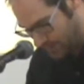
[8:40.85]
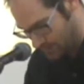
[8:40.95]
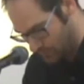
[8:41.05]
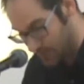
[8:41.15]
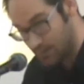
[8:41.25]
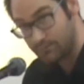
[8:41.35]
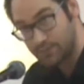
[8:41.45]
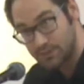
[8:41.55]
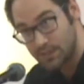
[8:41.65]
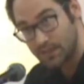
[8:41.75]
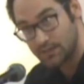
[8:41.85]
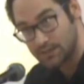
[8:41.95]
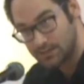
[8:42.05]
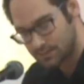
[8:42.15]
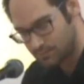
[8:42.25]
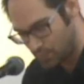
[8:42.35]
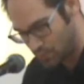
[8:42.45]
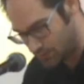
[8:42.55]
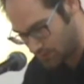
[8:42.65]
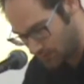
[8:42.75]
now we have just like these
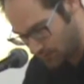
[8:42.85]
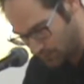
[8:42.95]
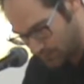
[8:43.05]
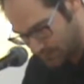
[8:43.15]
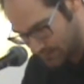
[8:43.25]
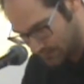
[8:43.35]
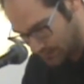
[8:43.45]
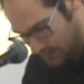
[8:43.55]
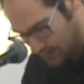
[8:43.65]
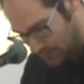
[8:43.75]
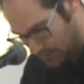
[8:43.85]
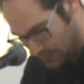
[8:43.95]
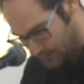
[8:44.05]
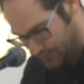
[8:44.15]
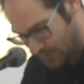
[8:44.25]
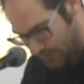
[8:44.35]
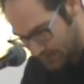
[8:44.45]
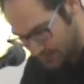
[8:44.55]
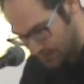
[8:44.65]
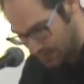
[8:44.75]
more loose
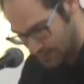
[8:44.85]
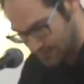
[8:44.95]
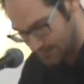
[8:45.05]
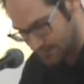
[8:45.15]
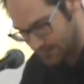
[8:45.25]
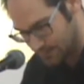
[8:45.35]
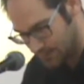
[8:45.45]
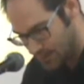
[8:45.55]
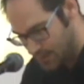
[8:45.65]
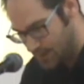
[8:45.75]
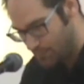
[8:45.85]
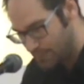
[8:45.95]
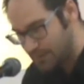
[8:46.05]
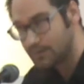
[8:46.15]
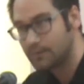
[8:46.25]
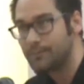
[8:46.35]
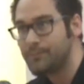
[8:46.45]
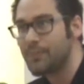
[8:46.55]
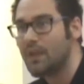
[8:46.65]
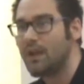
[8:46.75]
resonances.
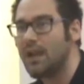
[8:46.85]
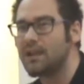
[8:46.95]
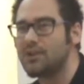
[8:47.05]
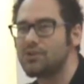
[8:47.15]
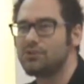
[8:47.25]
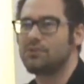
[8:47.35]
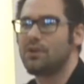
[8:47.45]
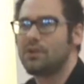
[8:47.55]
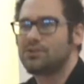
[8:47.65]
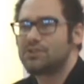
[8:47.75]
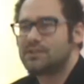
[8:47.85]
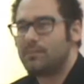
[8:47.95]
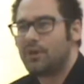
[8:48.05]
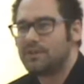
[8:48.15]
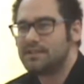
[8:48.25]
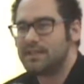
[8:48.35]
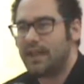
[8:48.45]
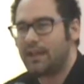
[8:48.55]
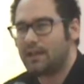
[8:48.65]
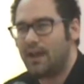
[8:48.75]
But like not to talk just about this
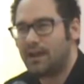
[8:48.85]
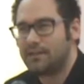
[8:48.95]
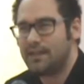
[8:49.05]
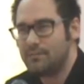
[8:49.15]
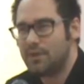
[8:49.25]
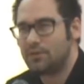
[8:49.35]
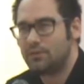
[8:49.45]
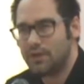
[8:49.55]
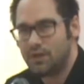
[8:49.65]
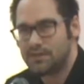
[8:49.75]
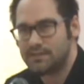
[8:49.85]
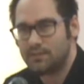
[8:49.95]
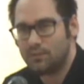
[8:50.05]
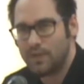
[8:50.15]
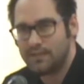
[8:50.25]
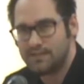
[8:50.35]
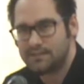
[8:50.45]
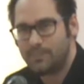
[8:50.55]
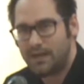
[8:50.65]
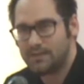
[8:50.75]
academic curiosity, why
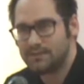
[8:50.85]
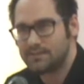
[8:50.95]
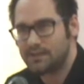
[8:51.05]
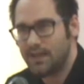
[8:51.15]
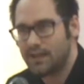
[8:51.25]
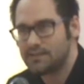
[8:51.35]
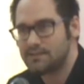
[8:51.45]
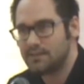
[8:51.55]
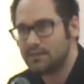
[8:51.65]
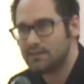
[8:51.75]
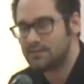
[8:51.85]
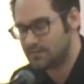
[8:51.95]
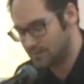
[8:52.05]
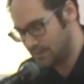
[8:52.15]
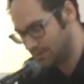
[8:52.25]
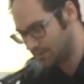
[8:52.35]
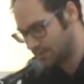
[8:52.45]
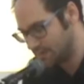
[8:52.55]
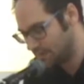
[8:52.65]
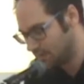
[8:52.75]
this partisan legacy is
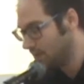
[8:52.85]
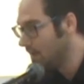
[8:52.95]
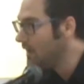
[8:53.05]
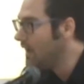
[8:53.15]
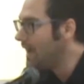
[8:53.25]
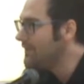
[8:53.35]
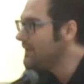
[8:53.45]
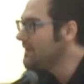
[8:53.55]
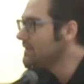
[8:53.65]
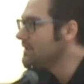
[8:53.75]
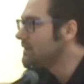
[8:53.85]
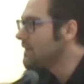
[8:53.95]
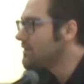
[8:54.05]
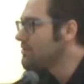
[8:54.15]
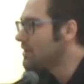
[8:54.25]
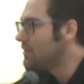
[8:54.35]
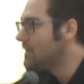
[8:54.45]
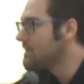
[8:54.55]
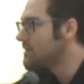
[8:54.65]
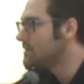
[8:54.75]
interested, I think that it can
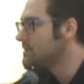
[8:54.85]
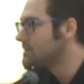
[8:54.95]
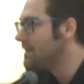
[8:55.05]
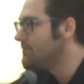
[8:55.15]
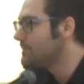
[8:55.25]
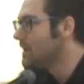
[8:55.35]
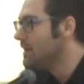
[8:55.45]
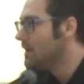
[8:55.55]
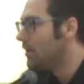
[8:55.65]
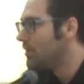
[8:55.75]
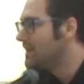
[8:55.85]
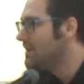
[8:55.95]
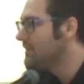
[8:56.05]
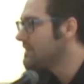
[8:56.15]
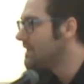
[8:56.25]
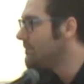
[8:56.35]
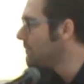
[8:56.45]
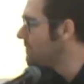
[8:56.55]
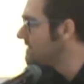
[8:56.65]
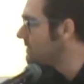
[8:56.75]
show us also some, or give us some
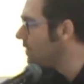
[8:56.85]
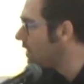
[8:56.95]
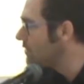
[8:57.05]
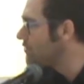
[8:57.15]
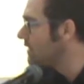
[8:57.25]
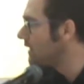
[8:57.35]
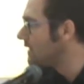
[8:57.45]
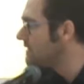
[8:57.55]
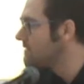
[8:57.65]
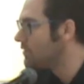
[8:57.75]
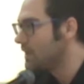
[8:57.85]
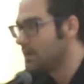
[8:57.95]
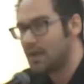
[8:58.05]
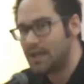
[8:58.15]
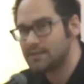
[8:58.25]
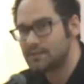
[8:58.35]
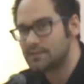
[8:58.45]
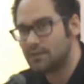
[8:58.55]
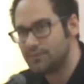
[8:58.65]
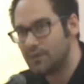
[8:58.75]
epistemological, historical
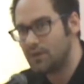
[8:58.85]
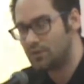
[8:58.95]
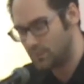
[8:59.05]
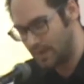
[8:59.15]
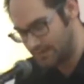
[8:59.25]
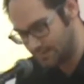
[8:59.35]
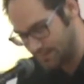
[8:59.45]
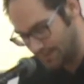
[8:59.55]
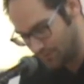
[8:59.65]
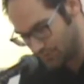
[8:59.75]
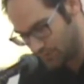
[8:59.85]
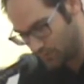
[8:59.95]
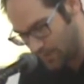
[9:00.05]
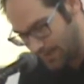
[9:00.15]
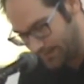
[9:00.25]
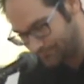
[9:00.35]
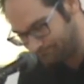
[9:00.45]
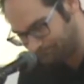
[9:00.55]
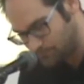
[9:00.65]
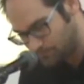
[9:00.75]
essence of the whole 20th century.
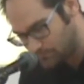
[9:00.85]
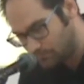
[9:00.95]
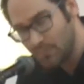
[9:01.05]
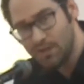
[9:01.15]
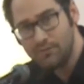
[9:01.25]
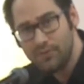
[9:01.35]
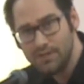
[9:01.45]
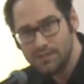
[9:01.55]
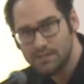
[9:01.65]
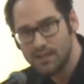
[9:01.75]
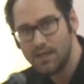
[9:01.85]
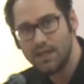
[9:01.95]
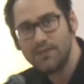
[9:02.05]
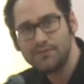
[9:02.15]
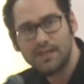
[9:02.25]
Why? First, if